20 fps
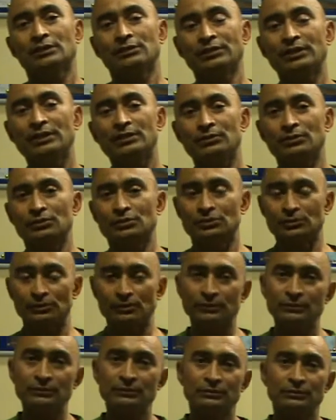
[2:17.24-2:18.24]
radio
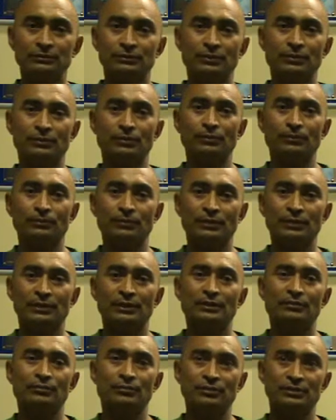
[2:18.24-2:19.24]
show,
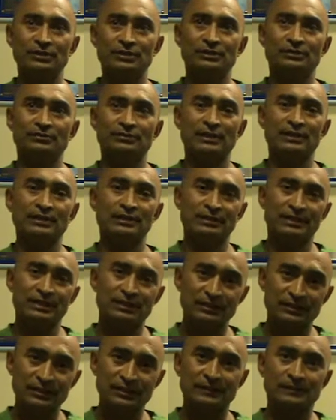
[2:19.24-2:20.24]
which is
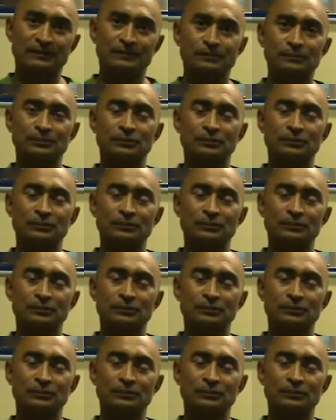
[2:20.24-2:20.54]
fantastic,